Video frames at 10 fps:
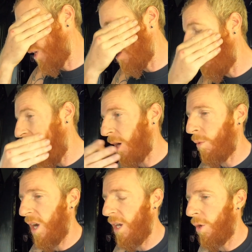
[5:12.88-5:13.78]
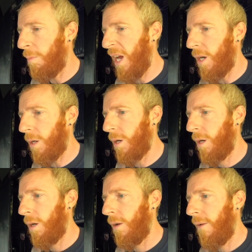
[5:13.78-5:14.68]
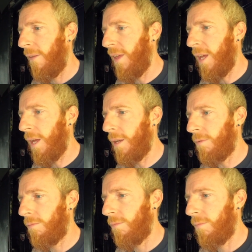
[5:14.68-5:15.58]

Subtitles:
bring you back when I know better and